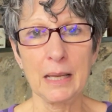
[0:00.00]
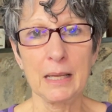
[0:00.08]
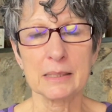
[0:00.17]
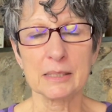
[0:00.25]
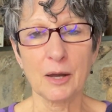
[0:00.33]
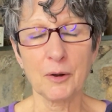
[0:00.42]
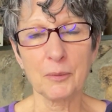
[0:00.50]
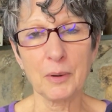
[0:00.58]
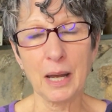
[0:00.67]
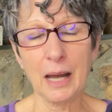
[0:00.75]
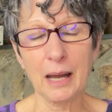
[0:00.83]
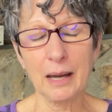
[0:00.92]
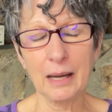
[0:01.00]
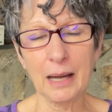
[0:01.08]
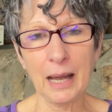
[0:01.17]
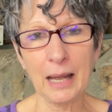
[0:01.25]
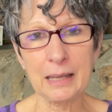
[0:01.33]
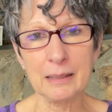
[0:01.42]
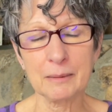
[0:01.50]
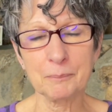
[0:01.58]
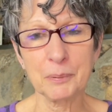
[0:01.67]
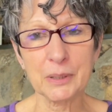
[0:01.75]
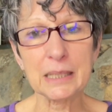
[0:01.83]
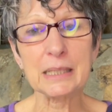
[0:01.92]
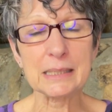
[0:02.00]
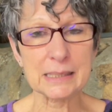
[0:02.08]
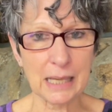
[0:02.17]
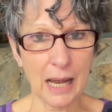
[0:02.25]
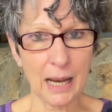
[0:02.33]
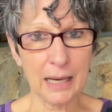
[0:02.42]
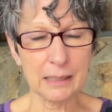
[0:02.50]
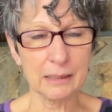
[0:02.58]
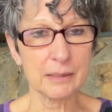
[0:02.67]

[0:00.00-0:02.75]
So I put it aside.